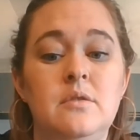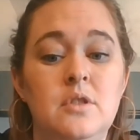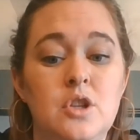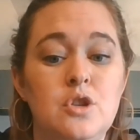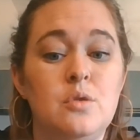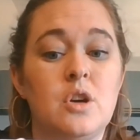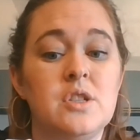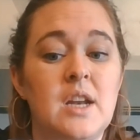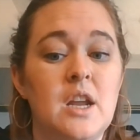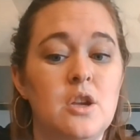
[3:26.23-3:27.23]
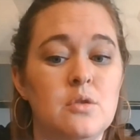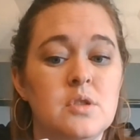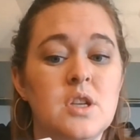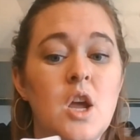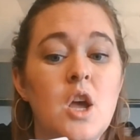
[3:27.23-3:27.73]
the 2 cards that I used.
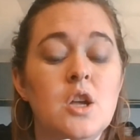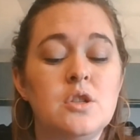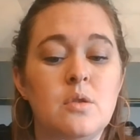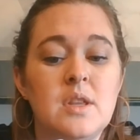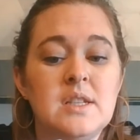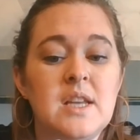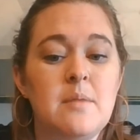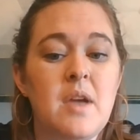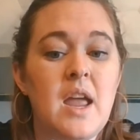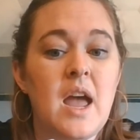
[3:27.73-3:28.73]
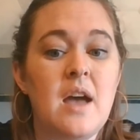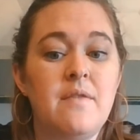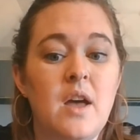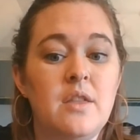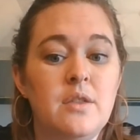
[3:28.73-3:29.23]
So this time I have
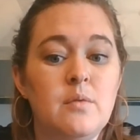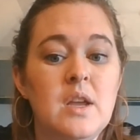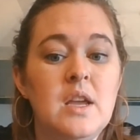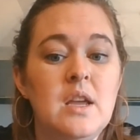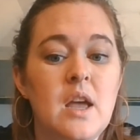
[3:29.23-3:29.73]
a 3,